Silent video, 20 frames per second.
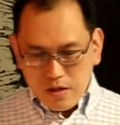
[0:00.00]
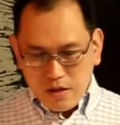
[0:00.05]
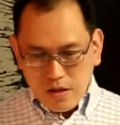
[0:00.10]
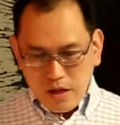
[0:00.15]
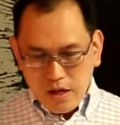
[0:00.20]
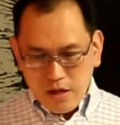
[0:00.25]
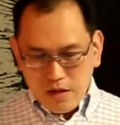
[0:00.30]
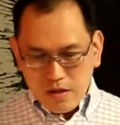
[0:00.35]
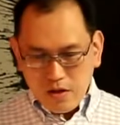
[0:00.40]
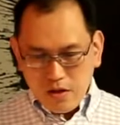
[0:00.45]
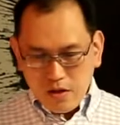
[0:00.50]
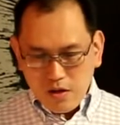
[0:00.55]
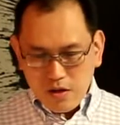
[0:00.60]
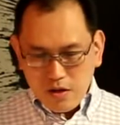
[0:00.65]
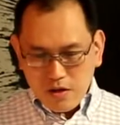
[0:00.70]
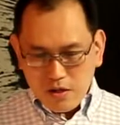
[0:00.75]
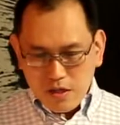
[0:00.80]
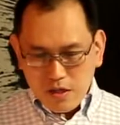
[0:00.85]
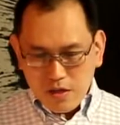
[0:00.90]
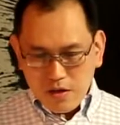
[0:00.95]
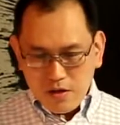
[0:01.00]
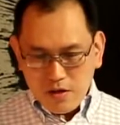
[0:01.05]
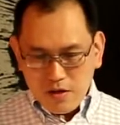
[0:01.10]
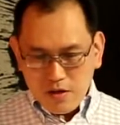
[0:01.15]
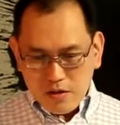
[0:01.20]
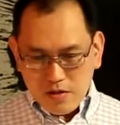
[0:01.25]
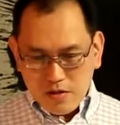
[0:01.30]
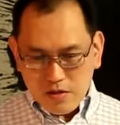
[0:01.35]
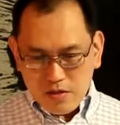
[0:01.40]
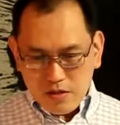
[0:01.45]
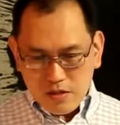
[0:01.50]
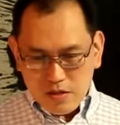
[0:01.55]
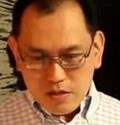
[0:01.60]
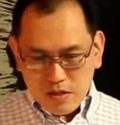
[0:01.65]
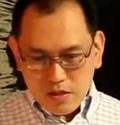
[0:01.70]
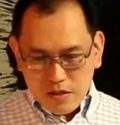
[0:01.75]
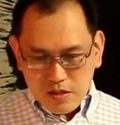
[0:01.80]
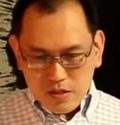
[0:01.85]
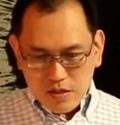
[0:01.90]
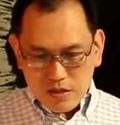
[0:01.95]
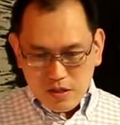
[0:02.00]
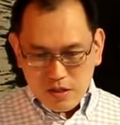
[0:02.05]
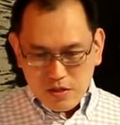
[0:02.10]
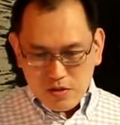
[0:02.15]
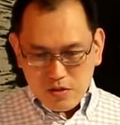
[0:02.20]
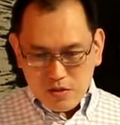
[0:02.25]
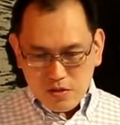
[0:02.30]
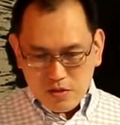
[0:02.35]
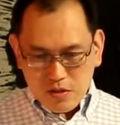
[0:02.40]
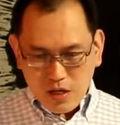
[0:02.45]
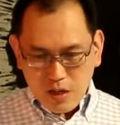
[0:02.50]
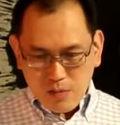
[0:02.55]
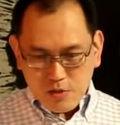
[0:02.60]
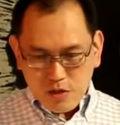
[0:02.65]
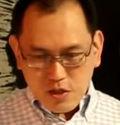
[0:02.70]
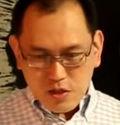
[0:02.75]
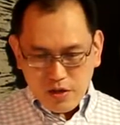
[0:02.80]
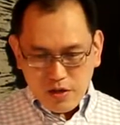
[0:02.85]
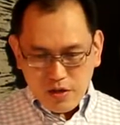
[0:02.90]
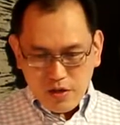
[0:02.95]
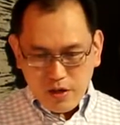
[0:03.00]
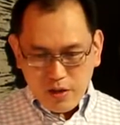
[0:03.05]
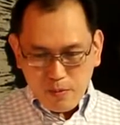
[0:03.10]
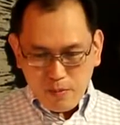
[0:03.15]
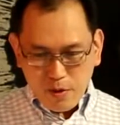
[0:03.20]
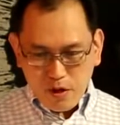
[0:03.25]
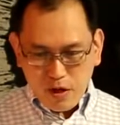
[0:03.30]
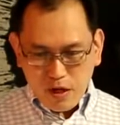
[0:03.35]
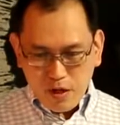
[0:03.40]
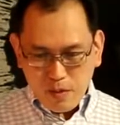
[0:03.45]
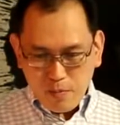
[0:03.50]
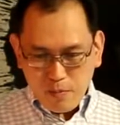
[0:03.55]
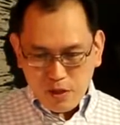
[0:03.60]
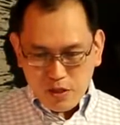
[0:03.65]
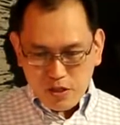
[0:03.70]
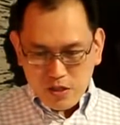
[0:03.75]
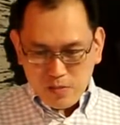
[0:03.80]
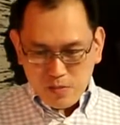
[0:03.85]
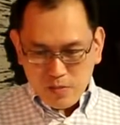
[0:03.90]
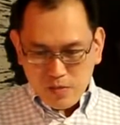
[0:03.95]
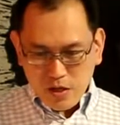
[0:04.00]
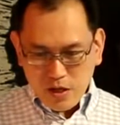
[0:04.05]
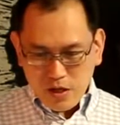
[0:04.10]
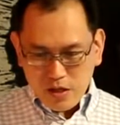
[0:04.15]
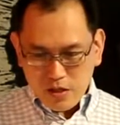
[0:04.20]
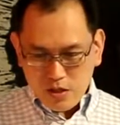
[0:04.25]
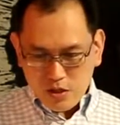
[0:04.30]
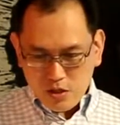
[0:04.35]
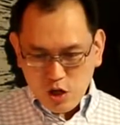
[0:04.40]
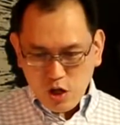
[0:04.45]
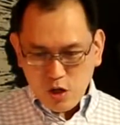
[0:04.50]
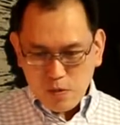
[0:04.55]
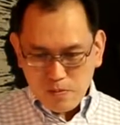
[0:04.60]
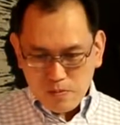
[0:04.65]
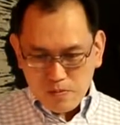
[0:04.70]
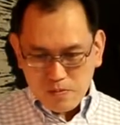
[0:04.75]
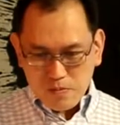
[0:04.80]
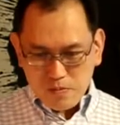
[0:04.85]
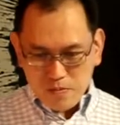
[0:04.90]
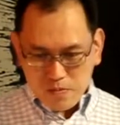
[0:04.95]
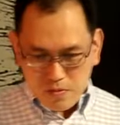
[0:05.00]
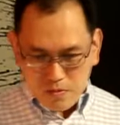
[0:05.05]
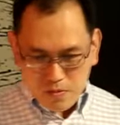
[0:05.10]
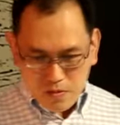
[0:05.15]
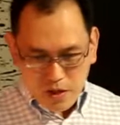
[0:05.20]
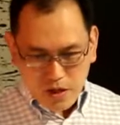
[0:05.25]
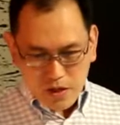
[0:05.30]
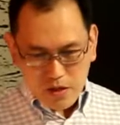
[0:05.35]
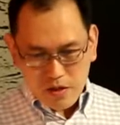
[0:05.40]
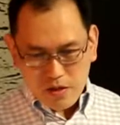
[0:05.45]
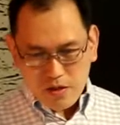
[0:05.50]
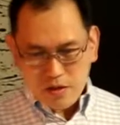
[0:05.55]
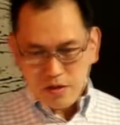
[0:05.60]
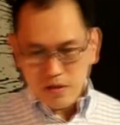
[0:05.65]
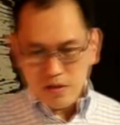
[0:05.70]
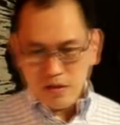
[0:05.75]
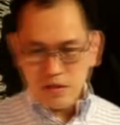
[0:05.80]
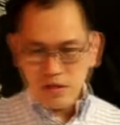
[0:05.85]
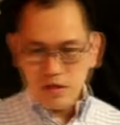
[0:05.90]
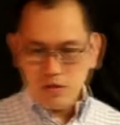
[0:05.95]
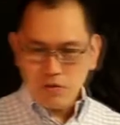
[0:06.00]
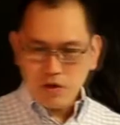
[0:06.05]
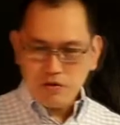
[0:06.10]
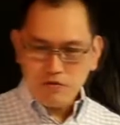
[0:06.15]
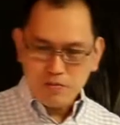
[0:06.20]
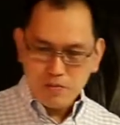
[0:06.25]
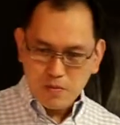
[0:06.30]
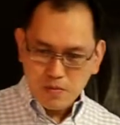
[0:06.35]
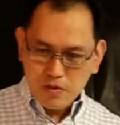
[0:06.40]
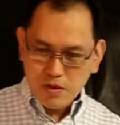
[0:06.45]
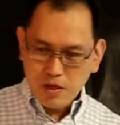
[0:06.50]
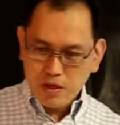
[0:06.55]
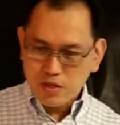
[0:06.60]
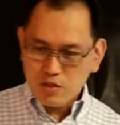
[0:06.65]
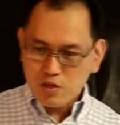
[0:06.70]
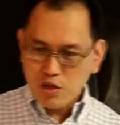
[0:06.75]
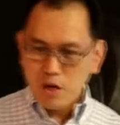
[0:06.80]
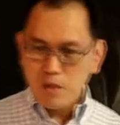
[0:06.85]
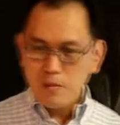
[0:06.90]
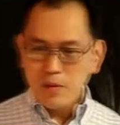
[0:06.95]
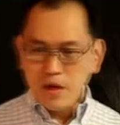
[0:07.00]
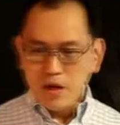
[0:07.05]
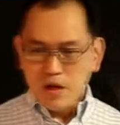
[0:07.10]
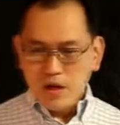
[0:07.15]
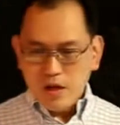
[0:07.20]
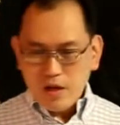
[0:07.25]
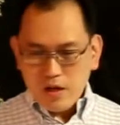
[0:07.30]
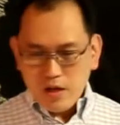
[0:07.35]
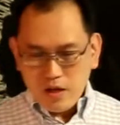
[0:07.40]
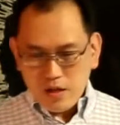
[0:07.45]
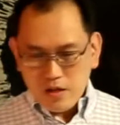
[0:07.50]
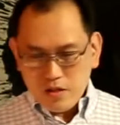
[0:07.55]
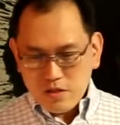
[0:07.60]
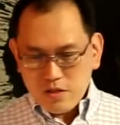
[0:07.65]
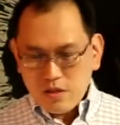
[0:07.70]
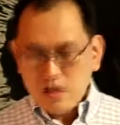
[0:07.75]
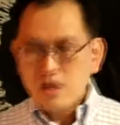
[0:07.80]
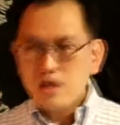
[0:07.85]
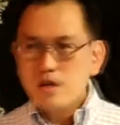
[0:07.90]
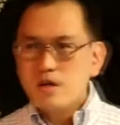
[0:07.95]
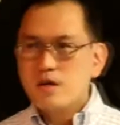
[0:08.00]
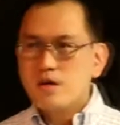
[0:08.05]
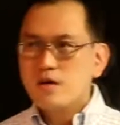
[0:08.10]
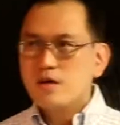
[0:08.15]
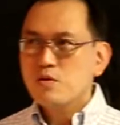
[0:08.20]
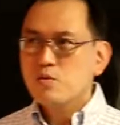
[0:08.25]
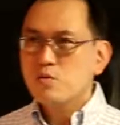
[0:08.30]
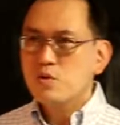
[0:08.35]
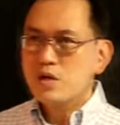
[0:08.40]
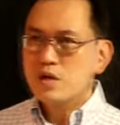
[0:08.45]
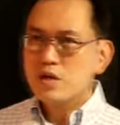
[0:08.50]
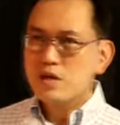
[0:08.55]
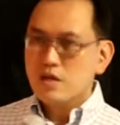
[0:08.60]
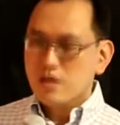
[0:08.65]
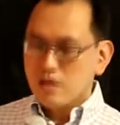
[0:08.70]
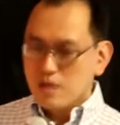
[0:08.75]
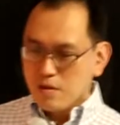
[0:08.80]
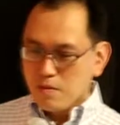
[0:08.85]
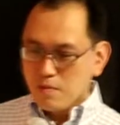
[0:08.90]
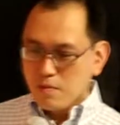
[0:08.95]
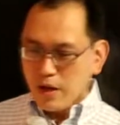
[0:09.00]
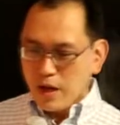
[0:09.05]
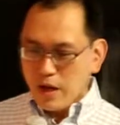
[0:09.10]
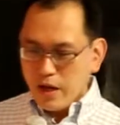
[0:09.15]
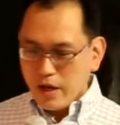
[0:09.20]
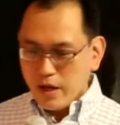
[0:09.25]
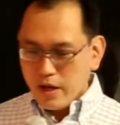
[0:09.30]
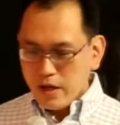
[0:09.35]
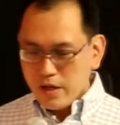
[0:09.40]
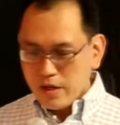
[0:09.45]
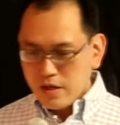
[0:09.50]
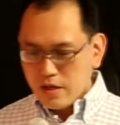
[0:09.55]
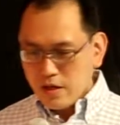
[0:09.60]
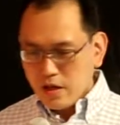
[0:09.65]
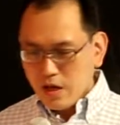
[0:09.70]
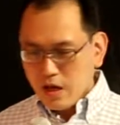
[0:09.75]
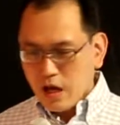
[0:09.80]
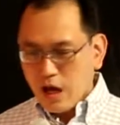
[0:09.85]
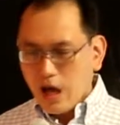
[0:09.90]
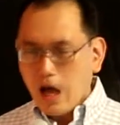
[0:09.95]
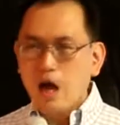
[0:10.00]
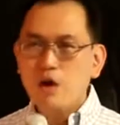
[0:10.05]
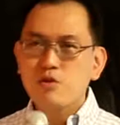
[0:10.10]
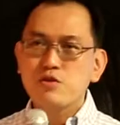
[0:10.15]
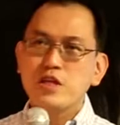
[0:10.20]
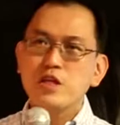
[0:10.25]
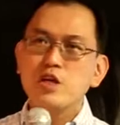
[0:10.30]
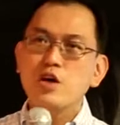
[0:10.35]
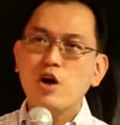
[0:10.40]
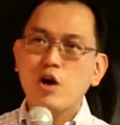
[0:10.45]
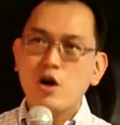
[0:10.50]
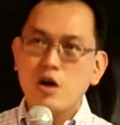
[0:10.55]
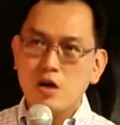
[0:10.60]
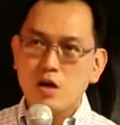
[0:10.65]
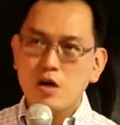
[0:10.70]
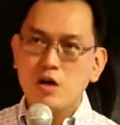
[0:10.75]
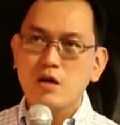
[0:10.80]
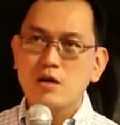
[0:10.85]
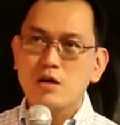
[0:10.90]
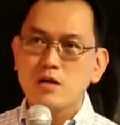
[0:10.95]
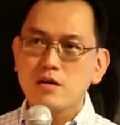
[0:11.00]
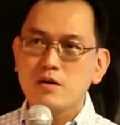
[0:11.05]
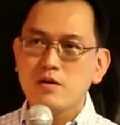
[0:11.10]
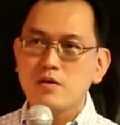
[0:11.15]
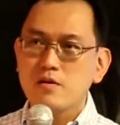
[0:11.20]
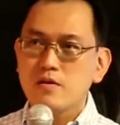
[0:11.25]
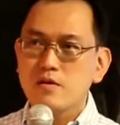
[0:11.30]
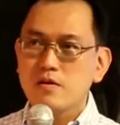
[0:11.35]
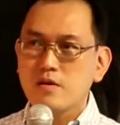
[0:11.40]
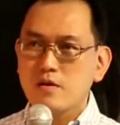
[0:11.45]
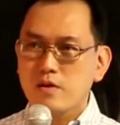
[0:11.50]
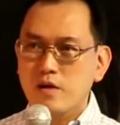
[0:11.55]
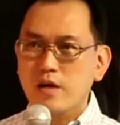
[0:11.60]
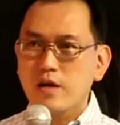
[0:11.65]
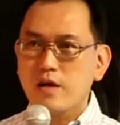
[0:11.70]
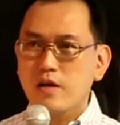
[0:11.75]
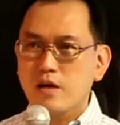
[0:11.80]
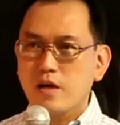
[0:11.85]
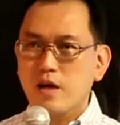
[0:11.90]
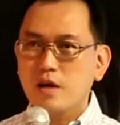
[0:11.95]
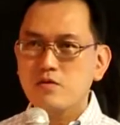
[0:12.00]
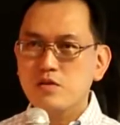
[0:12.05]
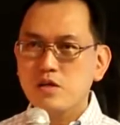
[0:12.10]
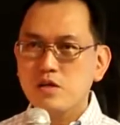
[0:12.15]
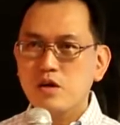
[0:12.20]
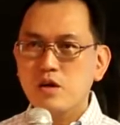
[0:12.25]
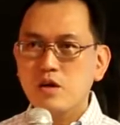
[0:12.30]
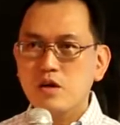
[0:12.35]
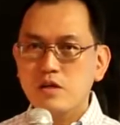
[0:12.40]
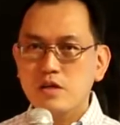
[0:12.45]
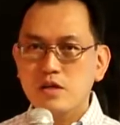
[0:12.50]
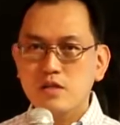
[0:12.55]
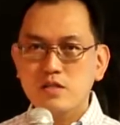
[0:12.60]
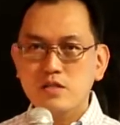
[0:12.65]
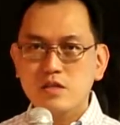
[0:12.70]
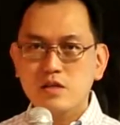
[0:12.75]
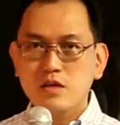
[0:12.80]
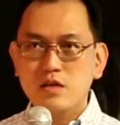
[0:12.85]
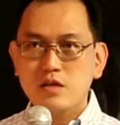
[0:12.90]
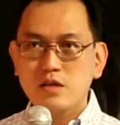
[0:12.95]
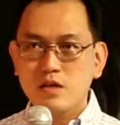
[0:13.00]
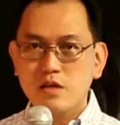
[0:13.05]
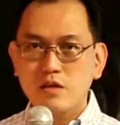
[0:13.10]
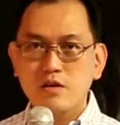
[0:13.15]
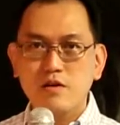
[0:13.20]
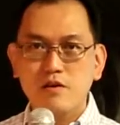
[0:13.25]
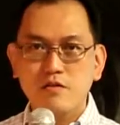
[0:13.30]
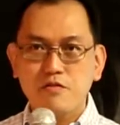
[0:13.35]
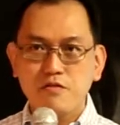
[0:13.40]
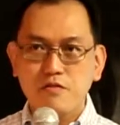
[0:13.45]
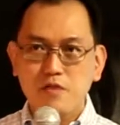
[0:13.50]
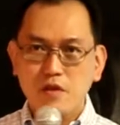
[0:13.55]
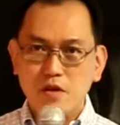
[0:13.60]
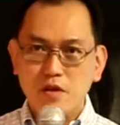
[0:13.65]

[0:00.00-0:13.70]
Then on the third sculpture, bottom, the top, okay? The third one at the top is work by Ao Ti Hong, right? Ao Ti Hong is a